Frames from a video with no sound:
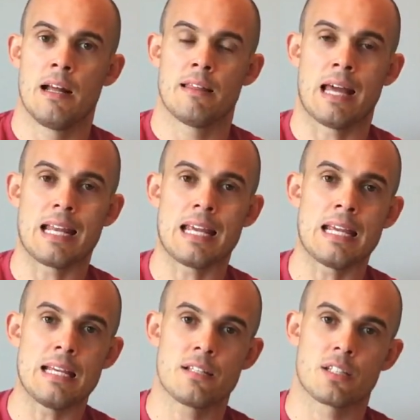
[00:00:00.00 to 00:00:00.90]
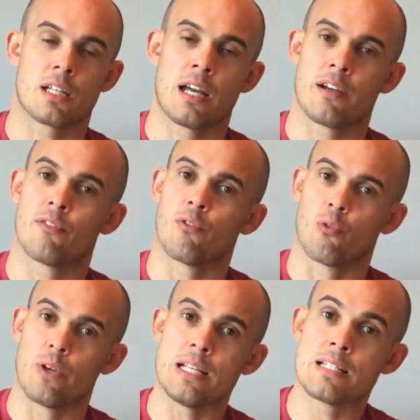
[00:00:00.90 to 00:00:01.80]
that ease to kind of
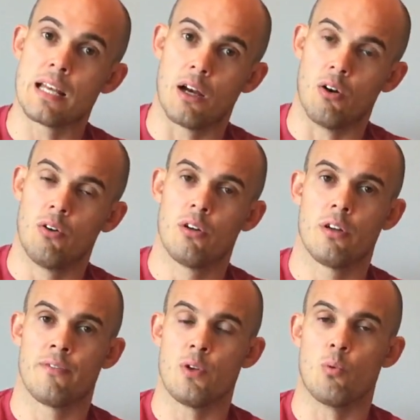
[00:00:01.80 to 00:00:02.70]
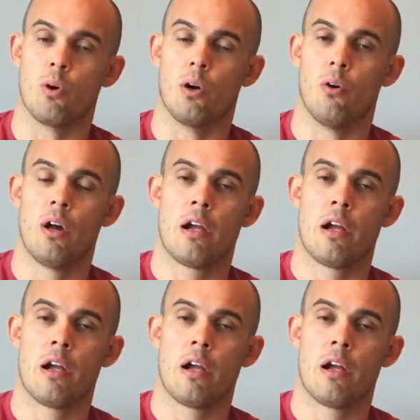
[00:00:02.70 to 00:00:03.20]
resell, if you will.